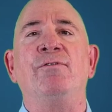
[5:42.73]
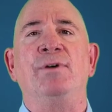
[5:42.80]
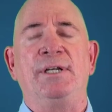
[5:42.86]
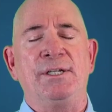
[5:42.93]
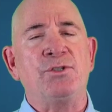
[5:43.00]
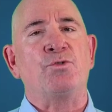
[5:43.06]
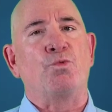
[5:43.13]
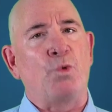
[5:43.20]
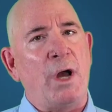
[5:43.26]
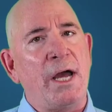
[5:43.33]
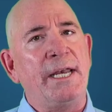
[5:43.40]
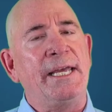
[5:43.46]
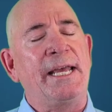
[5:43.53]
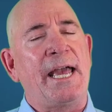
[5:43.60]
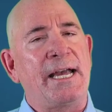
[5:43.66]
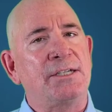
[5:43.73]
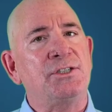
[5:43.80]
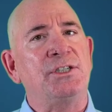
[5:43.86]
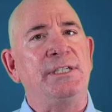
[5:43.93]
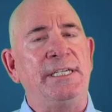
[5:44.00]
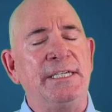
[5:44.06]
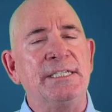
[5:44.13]
when it's running,
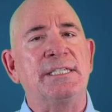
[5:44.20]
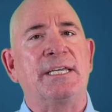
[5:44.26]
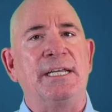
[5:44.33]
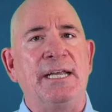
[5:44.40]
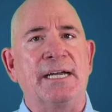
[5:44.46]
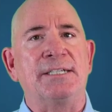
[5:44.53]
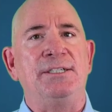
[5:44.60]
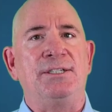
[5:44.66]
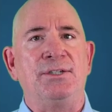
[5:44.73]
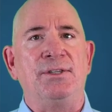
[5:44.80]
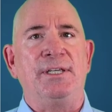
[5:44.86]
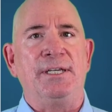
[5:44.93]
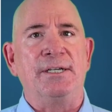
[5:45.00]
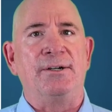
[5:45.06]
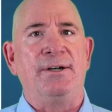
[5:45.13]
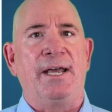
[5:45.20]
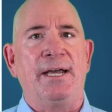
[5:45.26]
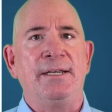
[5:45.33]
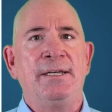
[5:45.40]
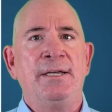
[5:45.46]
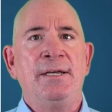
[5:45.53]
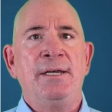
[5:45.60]
actually is connected to the internet.